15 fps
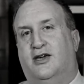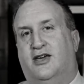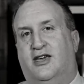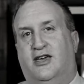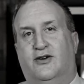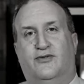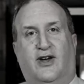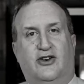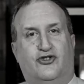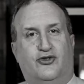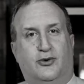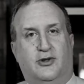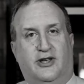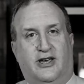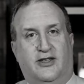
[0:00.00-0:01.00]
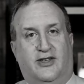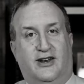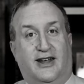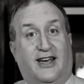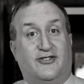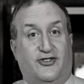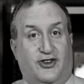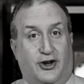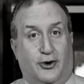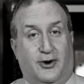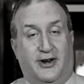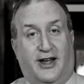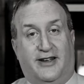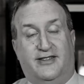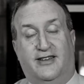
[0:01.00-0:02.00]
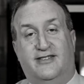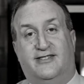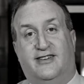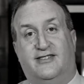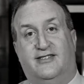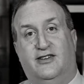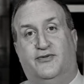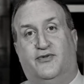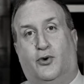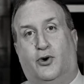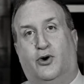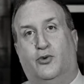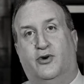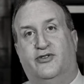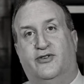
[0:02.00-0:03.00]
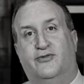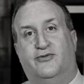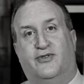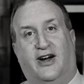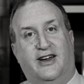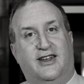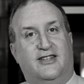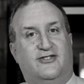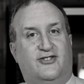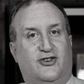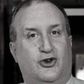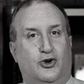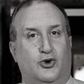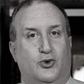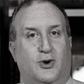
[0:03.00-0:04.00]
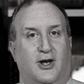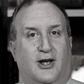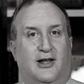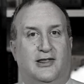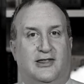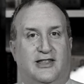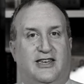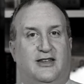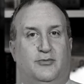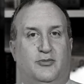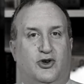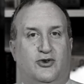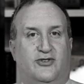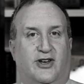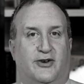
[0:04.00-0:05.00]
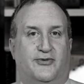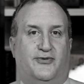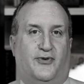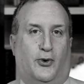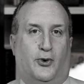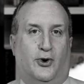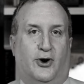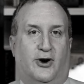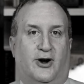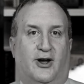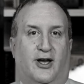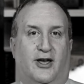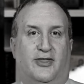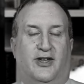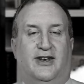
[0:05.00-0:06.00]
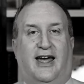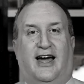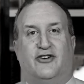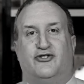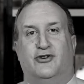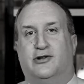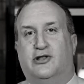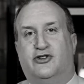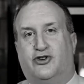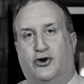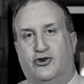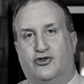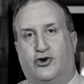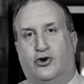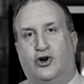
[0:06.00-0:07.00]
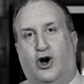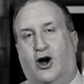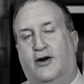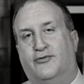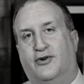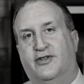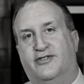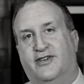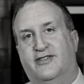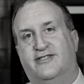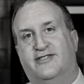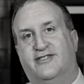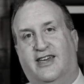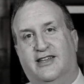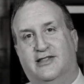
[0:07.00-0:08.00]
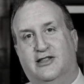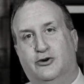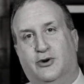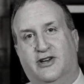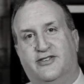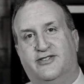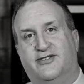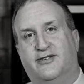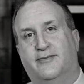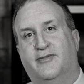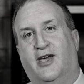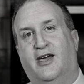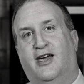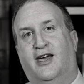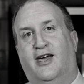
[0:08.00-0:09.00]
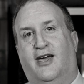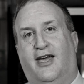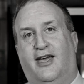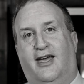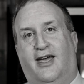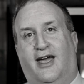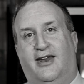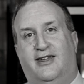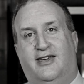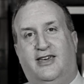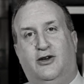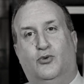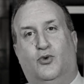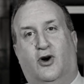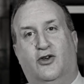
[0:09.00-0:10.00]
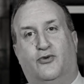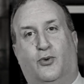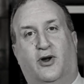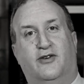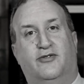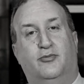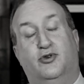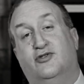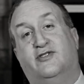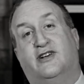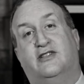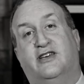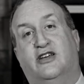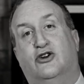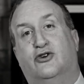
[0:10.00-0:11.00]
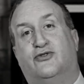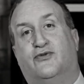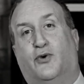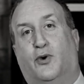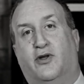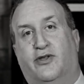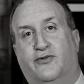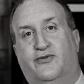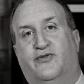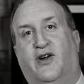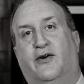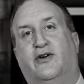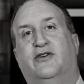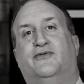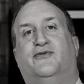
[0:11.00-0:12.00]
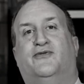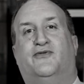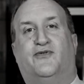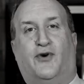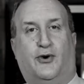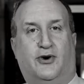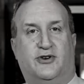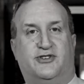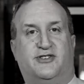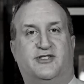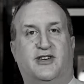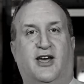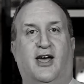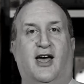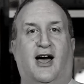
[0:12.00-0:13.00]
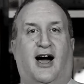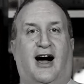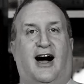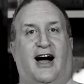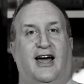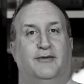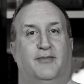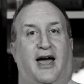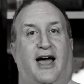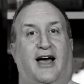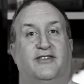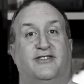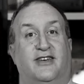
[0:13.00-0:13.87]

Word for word: He eventually, the next year in 1964, was invited to lead music for the National Liturgical Conference in St. Louis. And he was one of the music leaders for the very first high mass